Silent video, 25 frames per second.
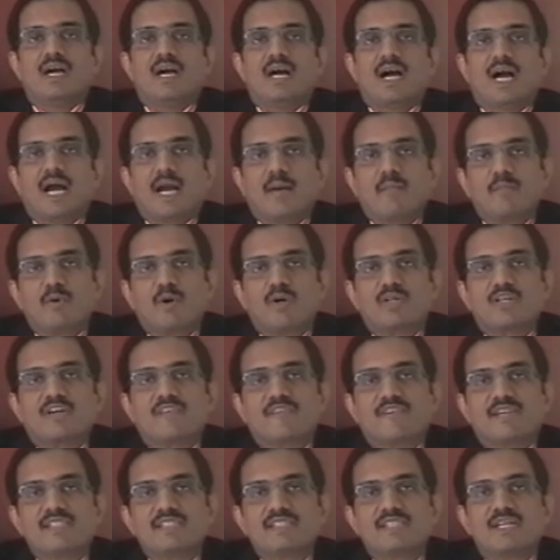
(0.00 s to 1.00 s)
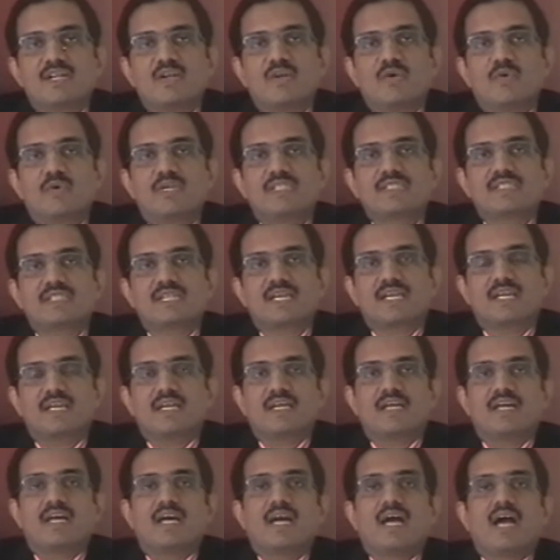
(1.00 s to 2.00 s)
I am Dr. Fessy.
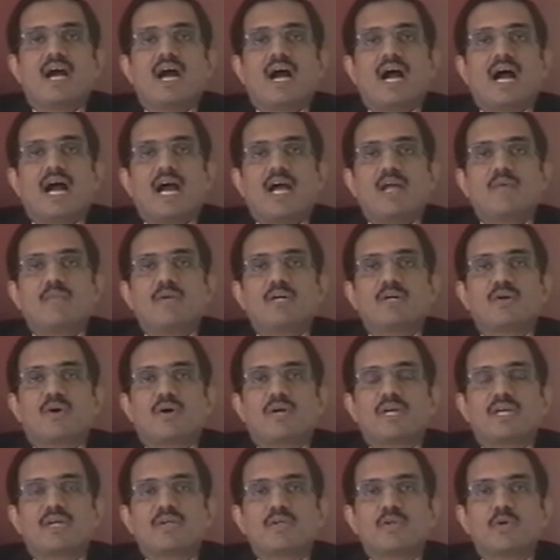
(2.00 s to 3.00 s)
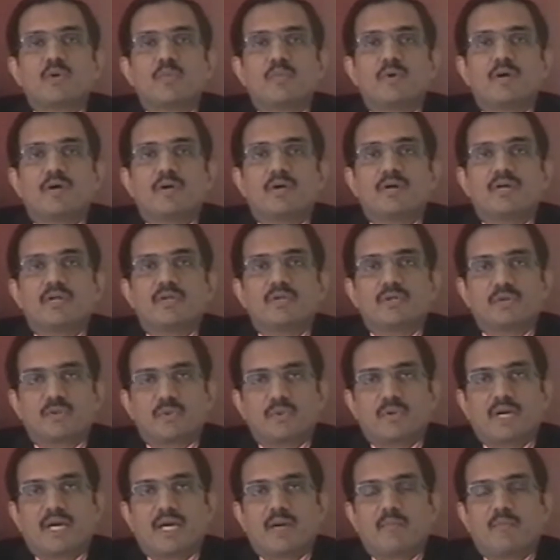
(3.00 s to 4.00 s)
I will be talking to you
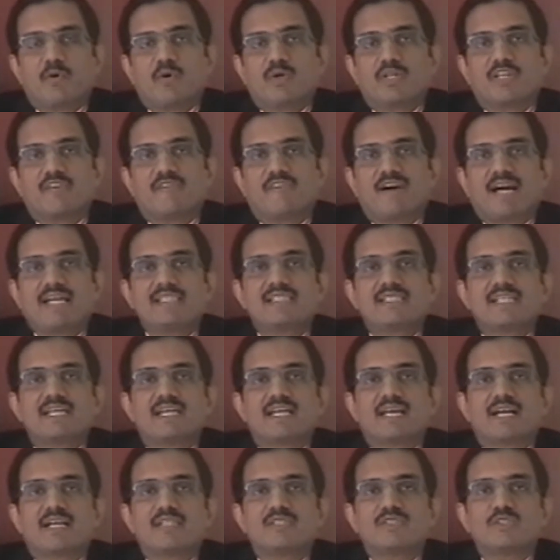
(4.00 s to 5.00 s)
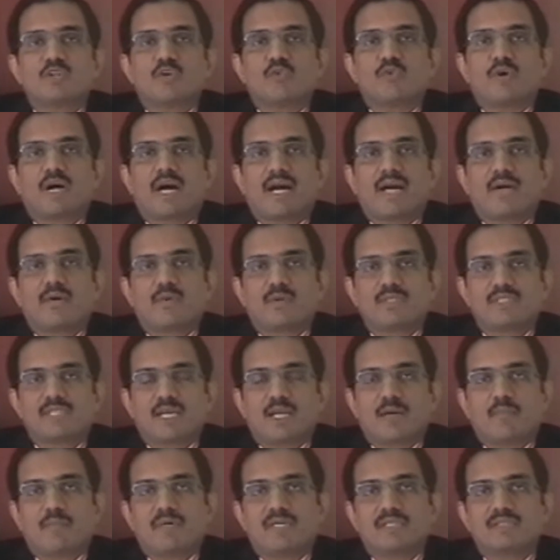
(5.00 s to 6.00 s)
today about the 5 secrets of
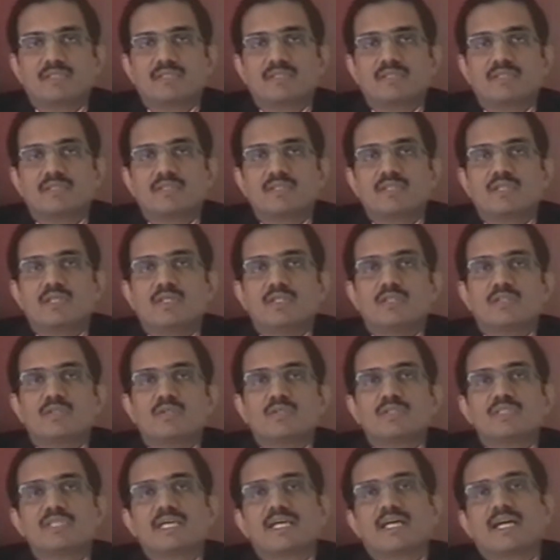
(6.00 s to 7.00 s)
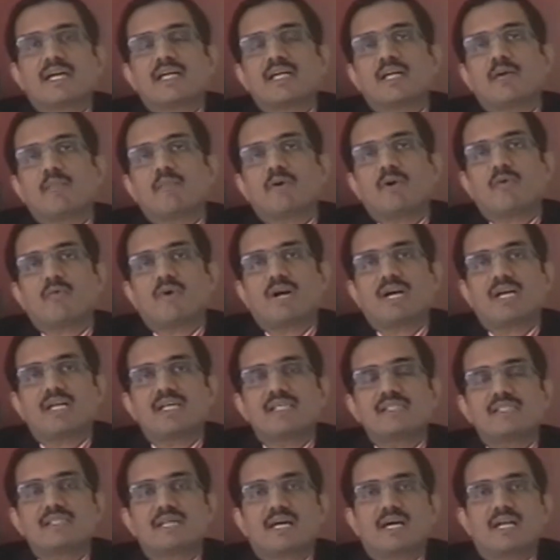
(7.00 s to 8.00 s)
hydrosalpinx. So secret number 1
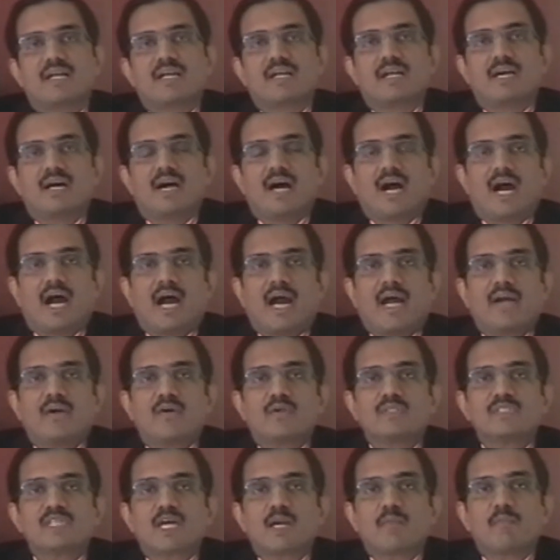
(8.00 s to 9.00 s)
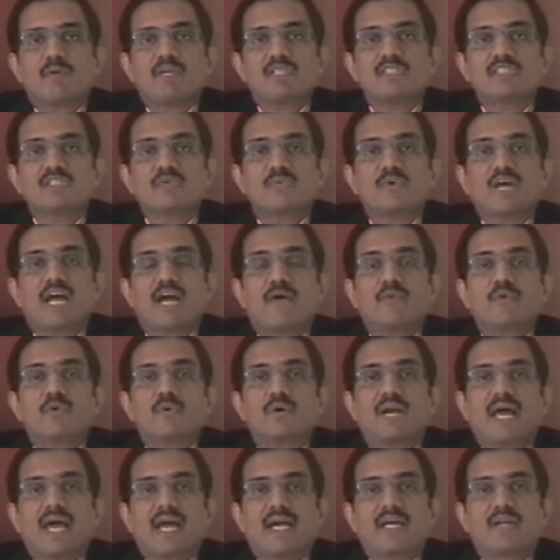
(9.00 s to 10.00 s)
is that hydrosalpinx we have to
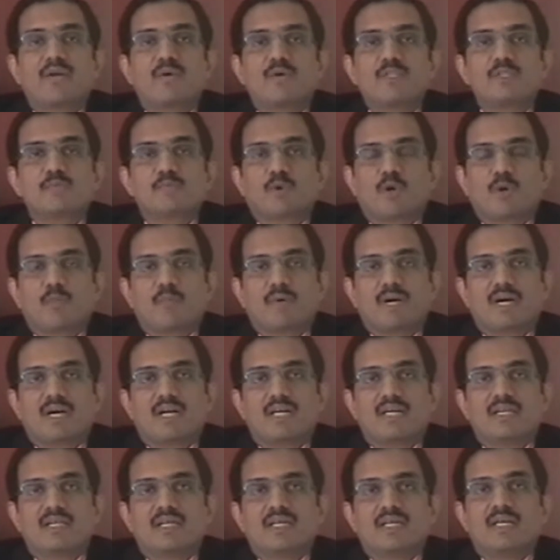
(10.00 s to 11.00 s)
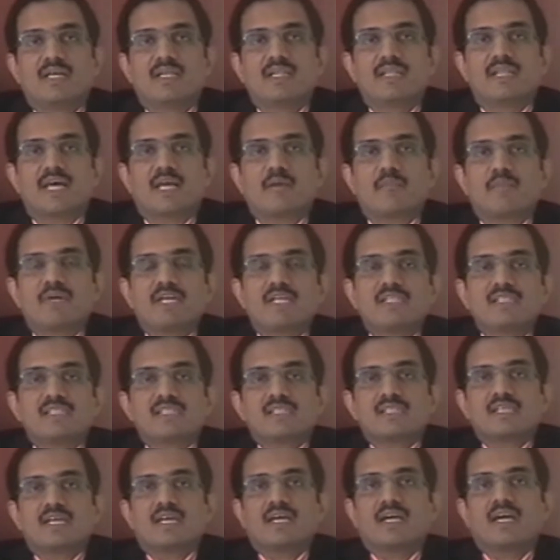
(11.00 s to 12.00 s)
diagnose properly. That
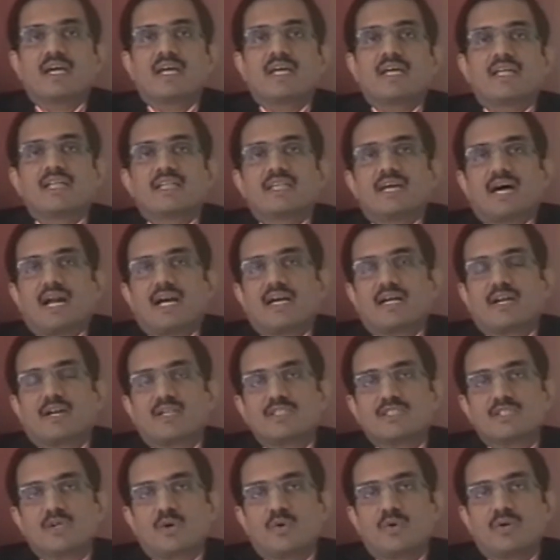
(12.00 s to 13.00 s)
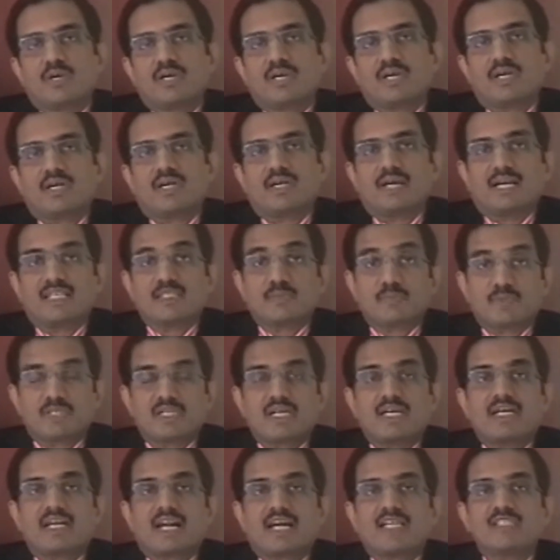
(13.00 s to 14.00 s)
means in the ultrasound,
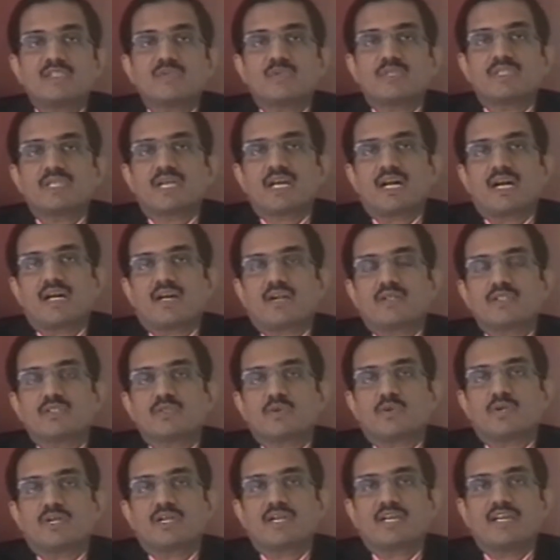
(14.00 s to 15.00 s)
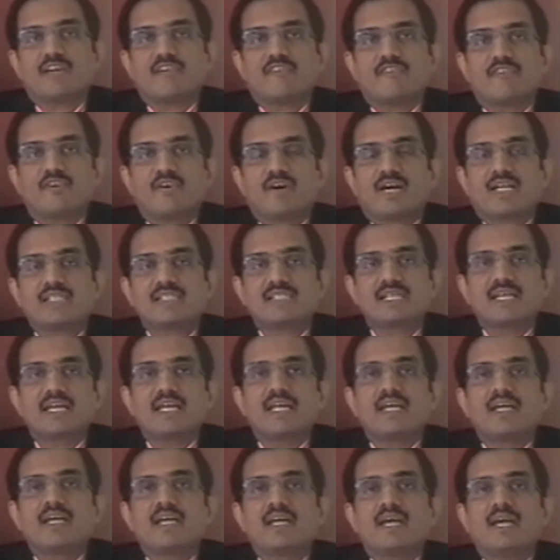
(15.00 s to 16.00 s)
especially transvaginal ultrasound, if you are
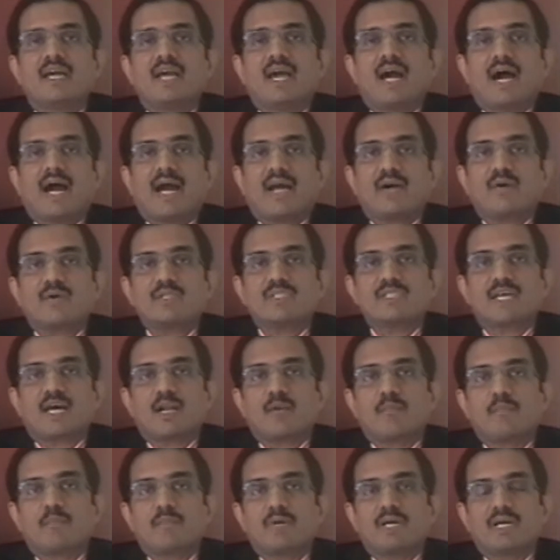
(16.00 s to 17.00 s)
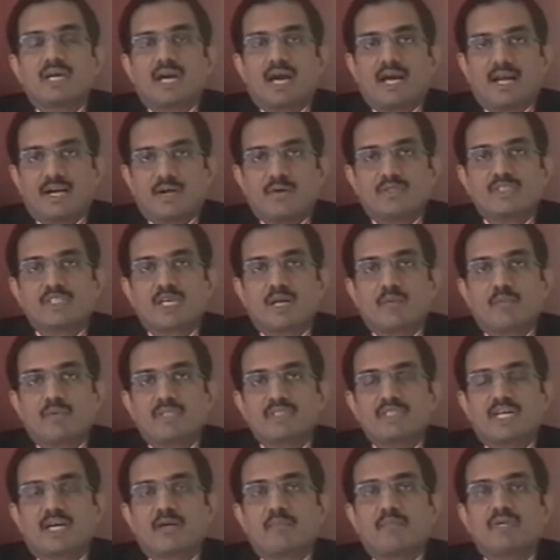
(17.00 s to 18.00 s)
seeing
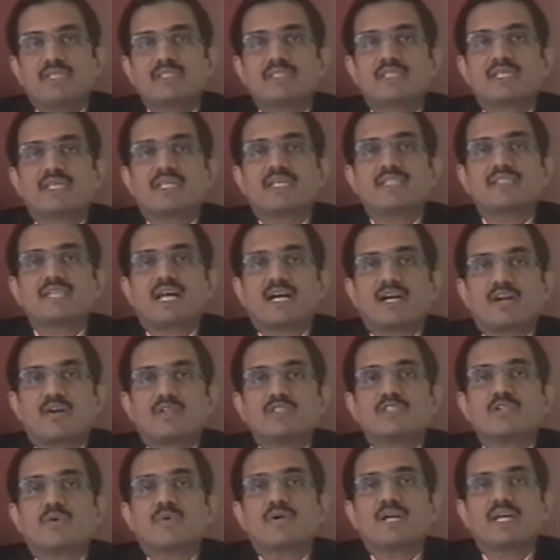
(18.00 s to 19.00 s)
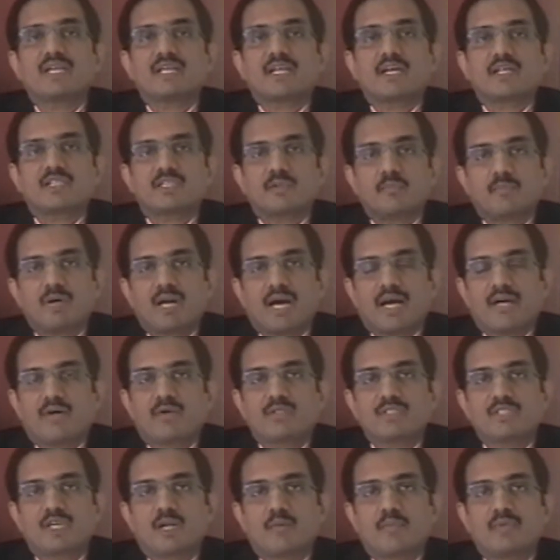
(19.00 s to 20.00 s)
hydrosalpinx, that means it is ultrasound detectable
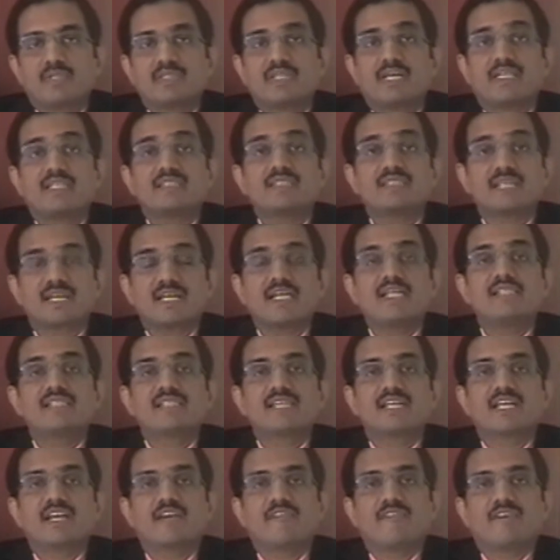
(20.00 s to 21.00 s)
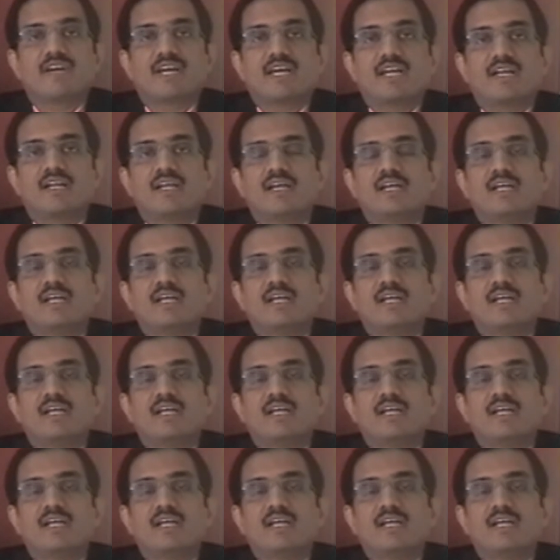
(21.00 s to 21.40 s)
hydrosalpinx, that is really significant.